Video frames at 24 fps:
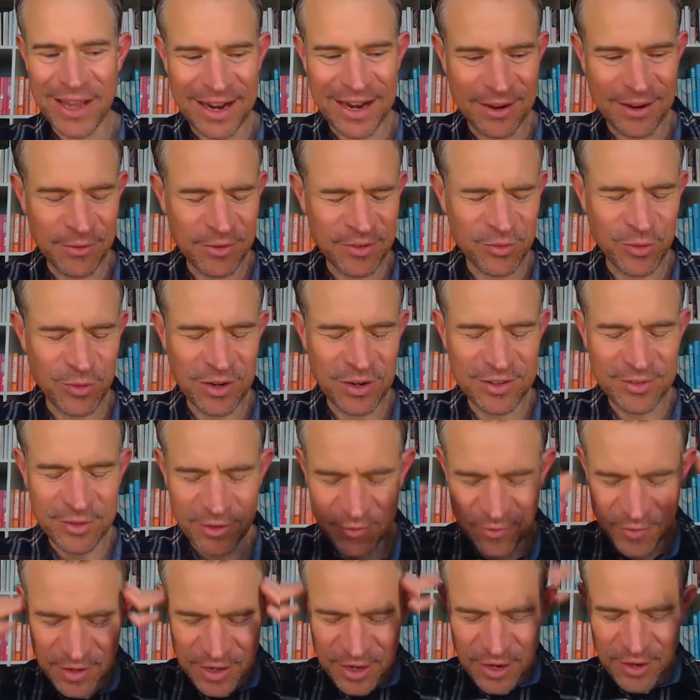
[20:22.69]
And I just want to sort
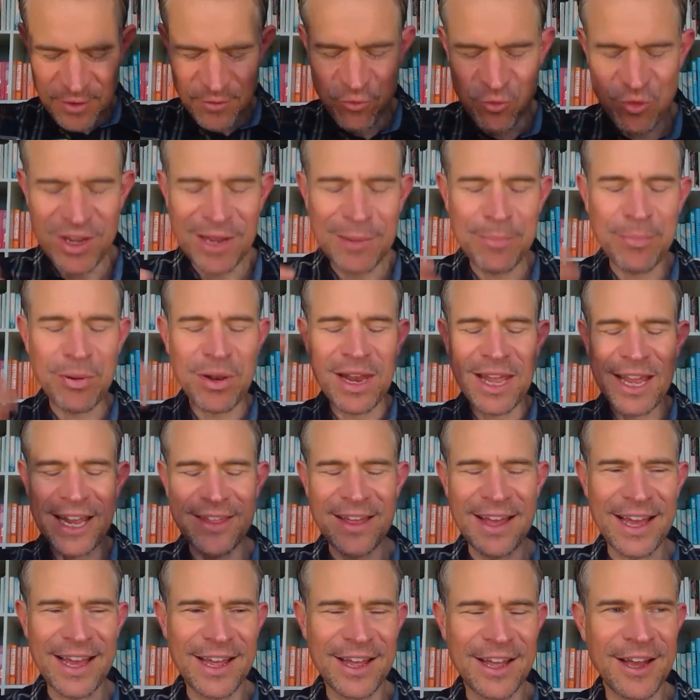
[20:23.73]
of replay
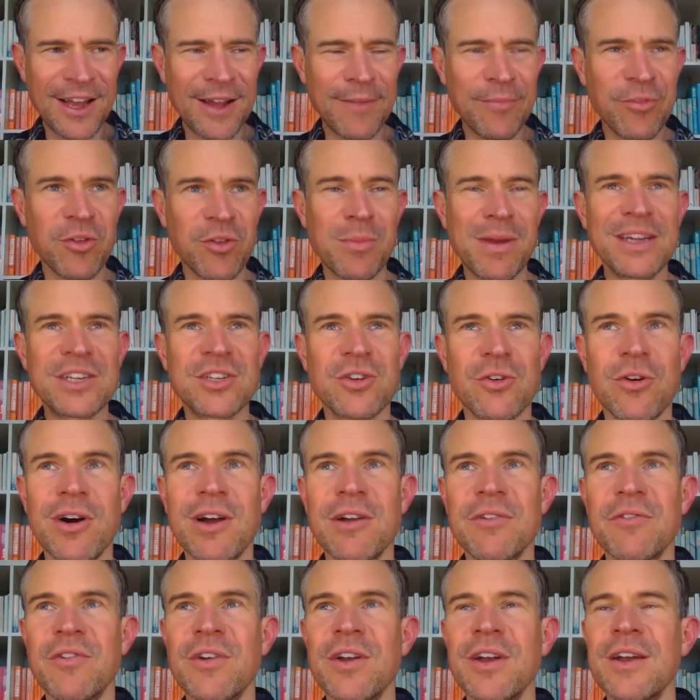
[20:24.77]
that to make sure
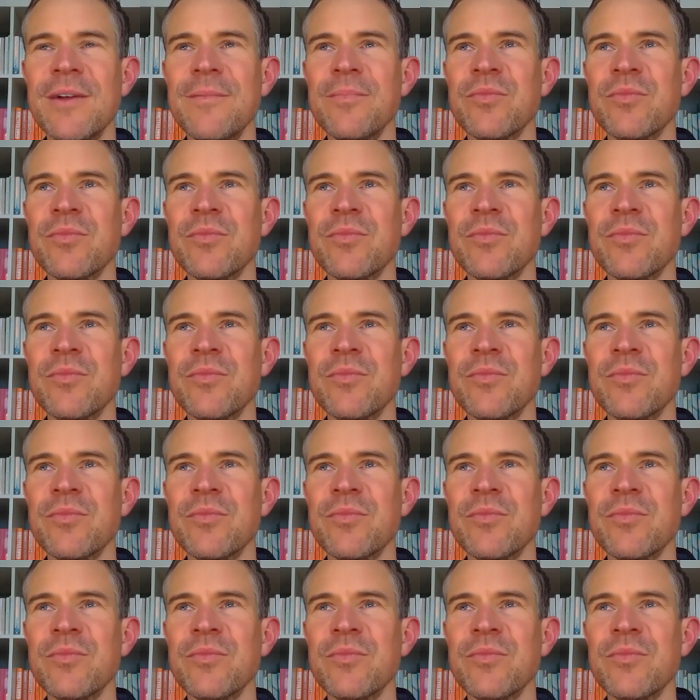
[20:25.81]
I've